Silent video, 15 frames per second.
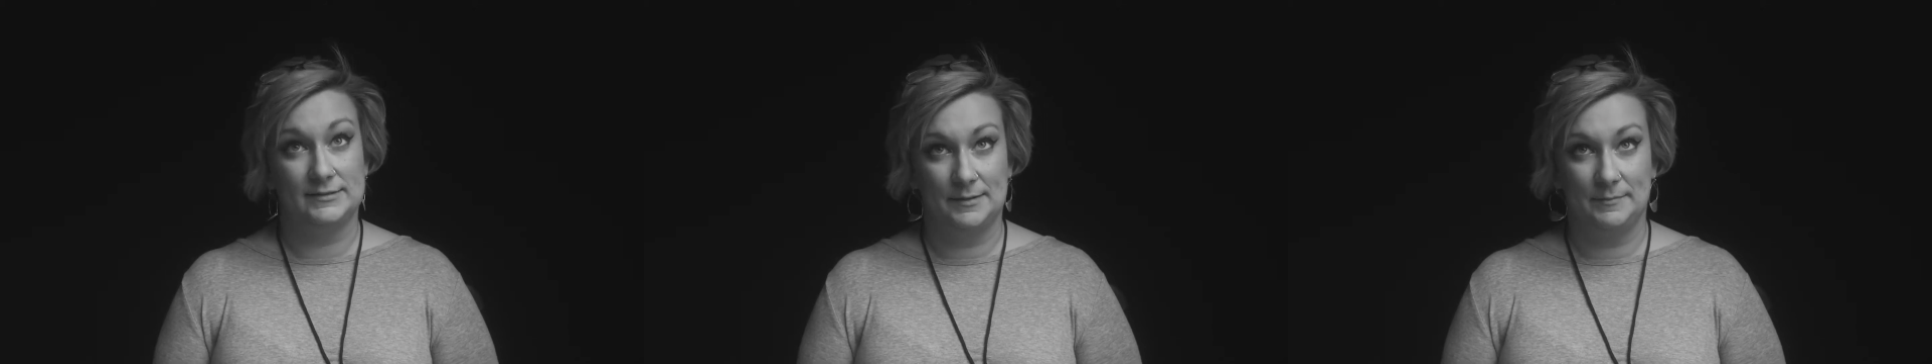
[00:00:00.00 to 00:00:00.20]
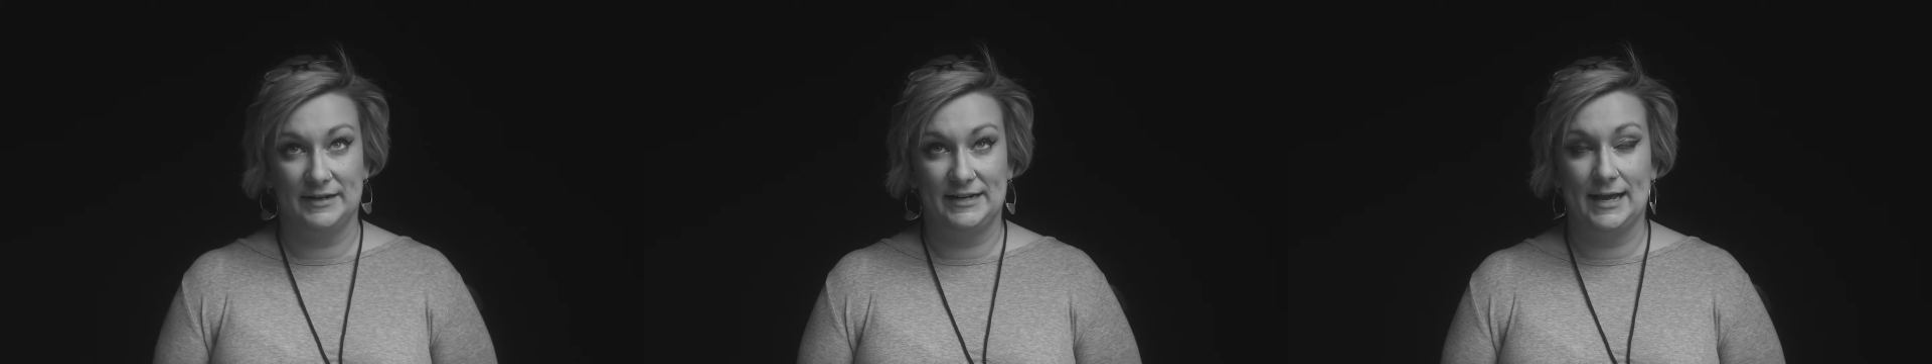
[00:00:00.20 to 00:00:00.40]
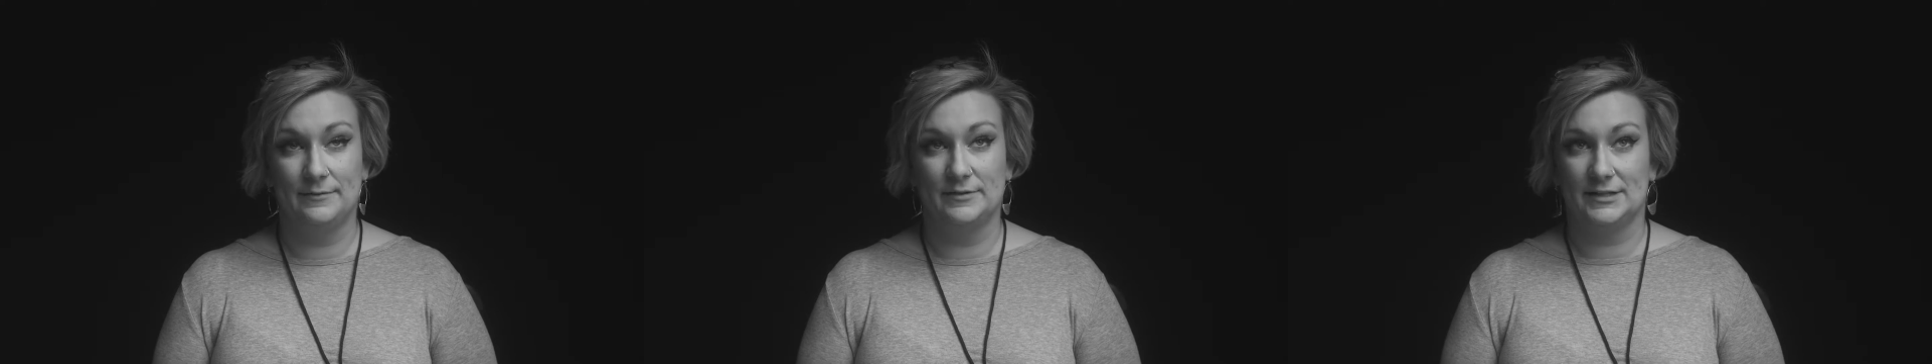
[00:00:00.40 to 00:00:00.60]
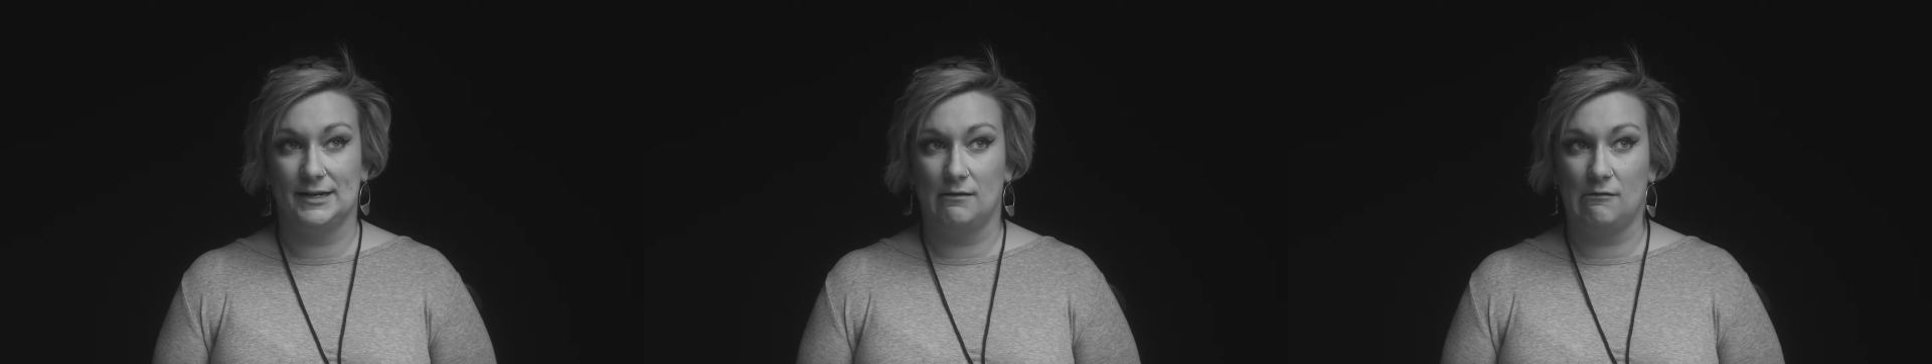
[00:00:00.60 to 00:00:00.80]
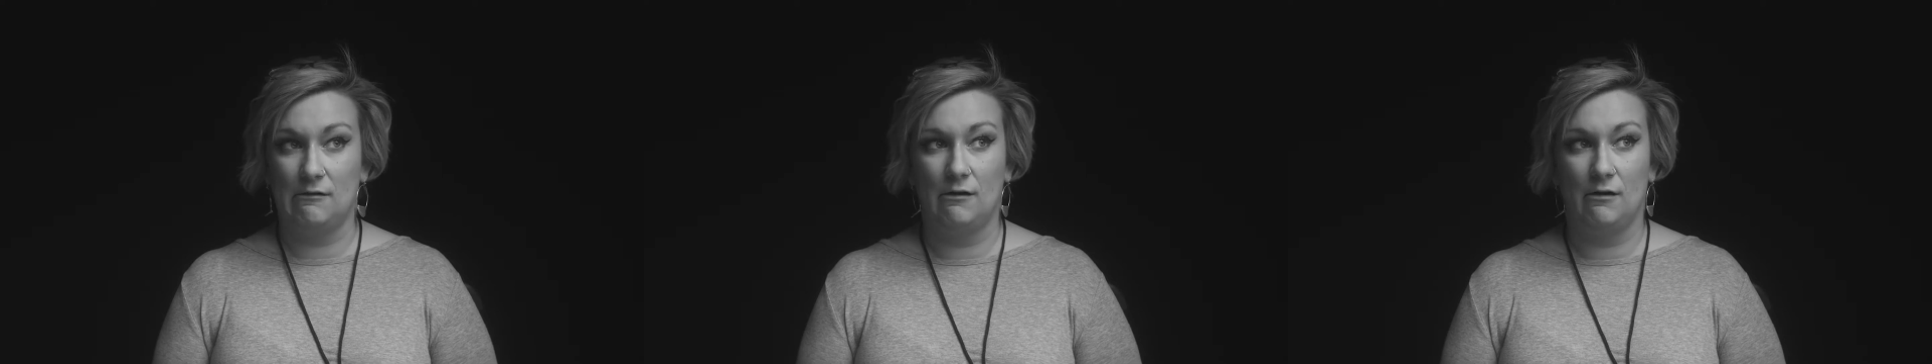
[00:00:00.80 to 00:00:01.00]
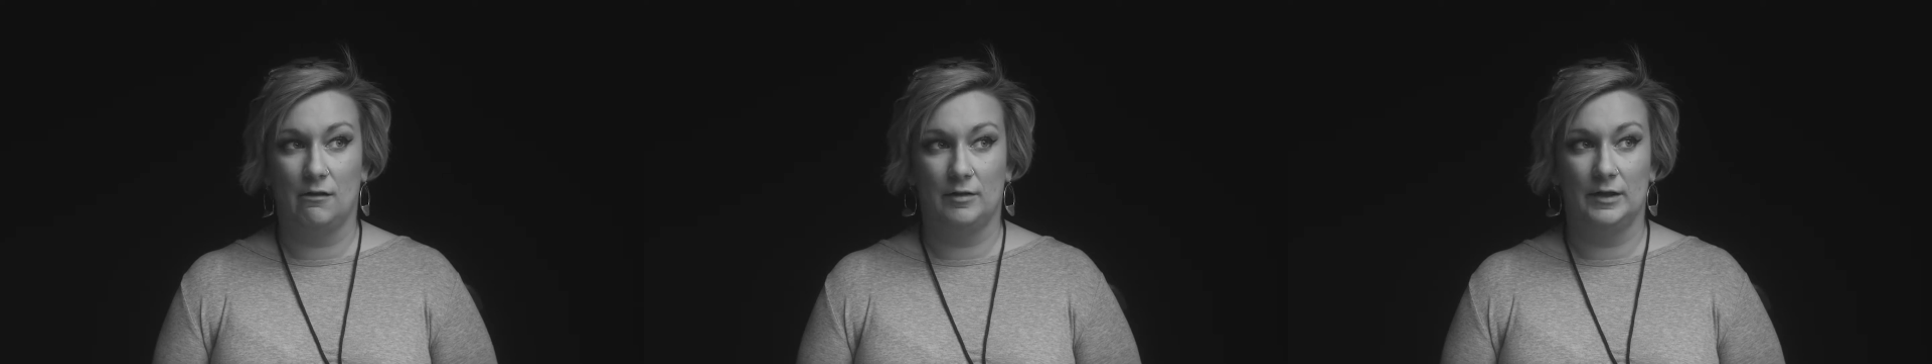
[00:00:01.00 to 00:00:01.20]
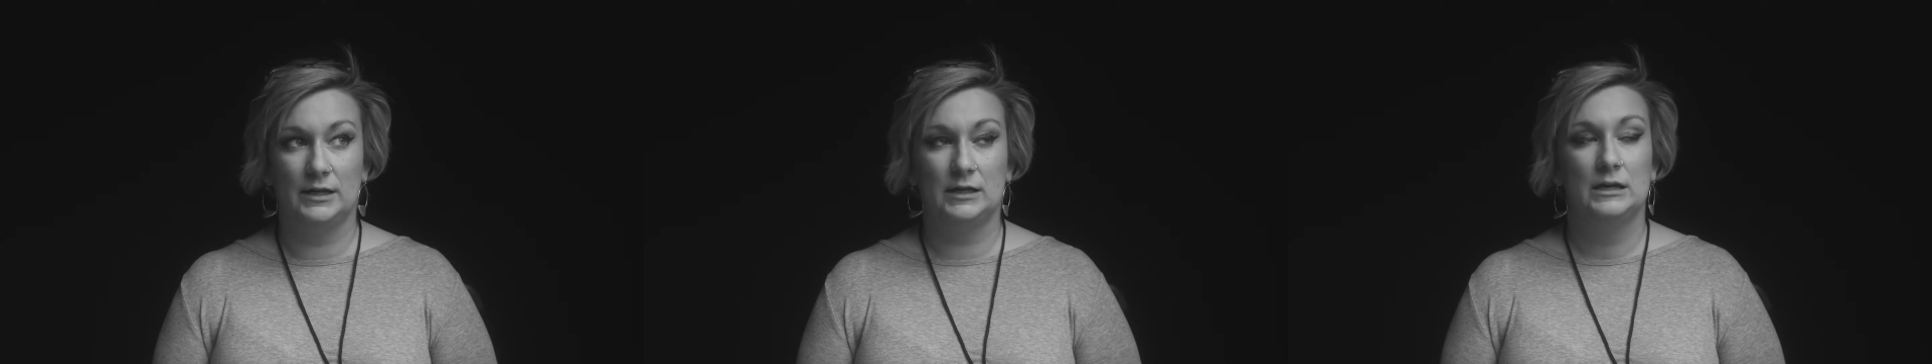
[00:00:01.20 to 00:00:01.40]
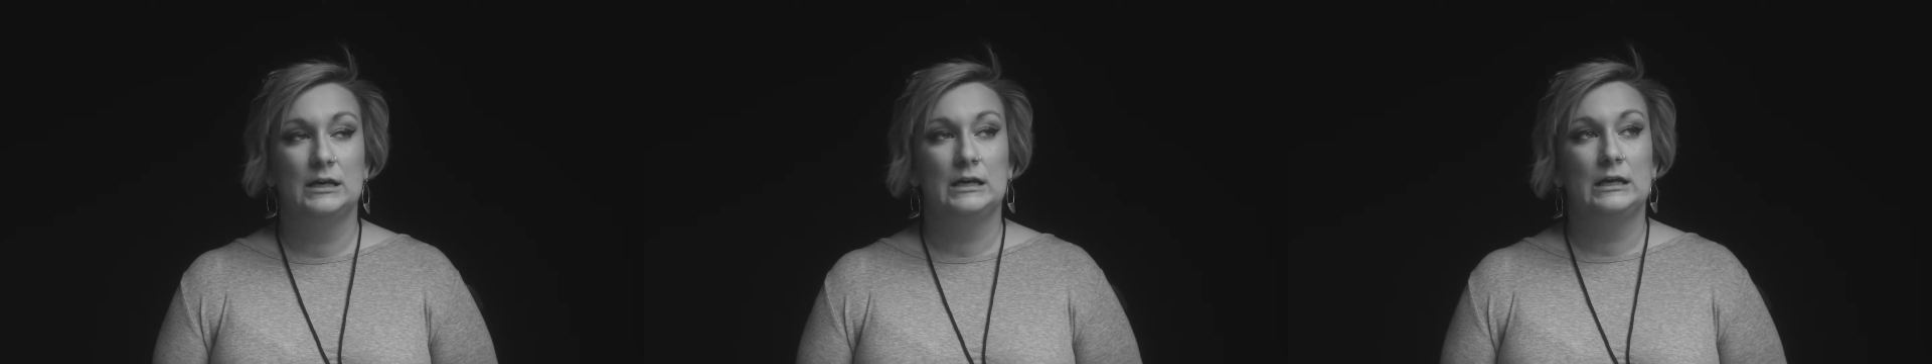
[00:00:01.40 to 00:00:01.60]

said, my dad was an alcoholic,